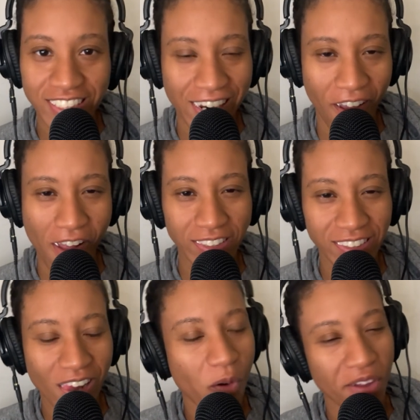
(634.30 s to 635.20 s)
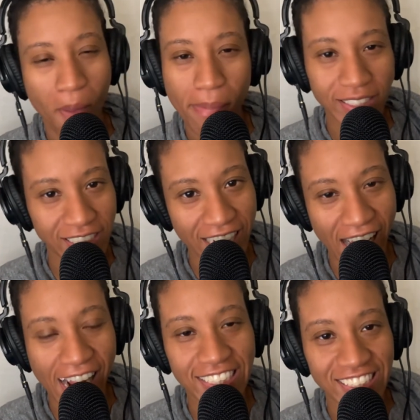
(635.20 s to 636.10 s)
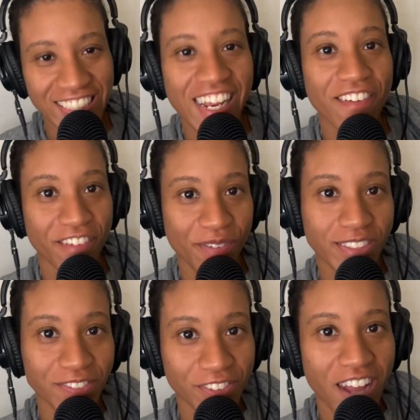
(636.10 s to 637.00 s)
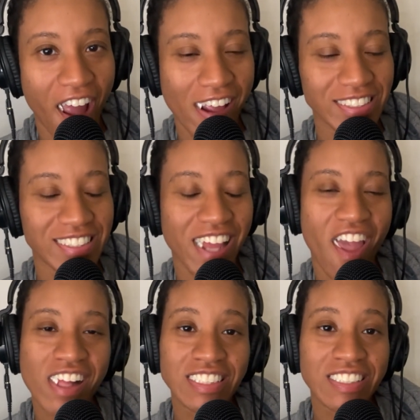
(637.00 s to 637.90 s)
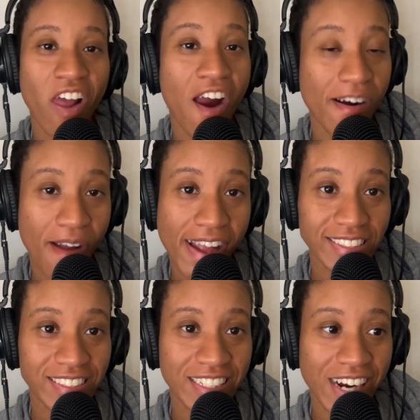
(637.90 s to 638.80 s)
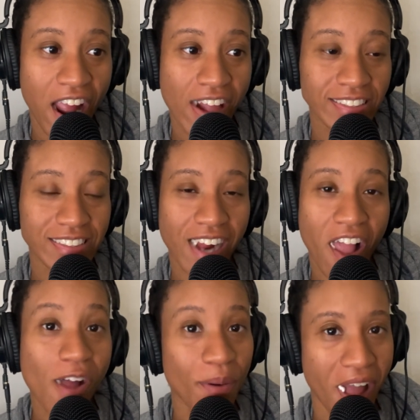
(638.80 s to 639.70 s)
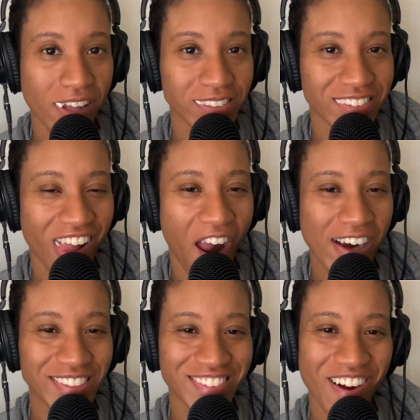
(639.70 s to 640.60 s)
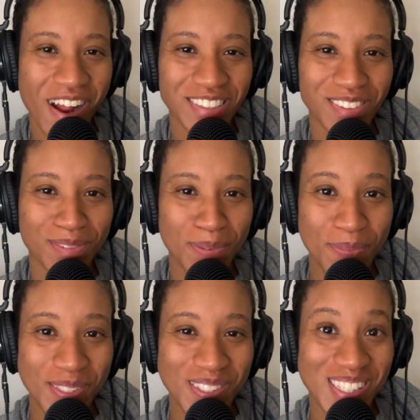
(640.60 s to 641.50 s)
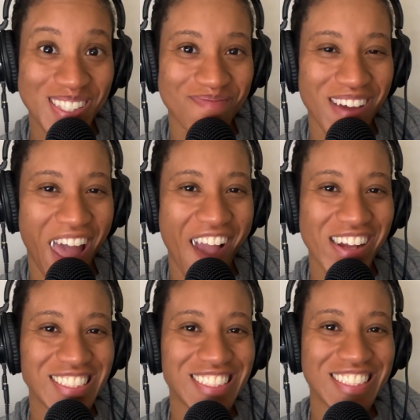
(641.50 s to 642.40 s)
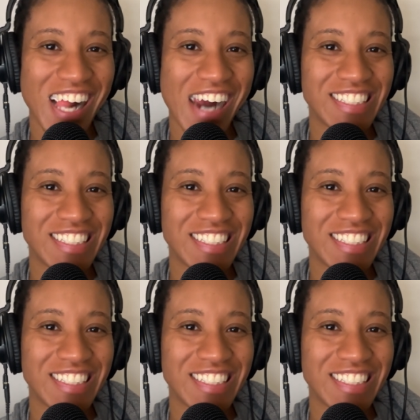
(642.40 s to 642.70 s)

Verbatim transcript: you know, I really appreciate each and every one of you guys. Okay? Okay. Remember to smile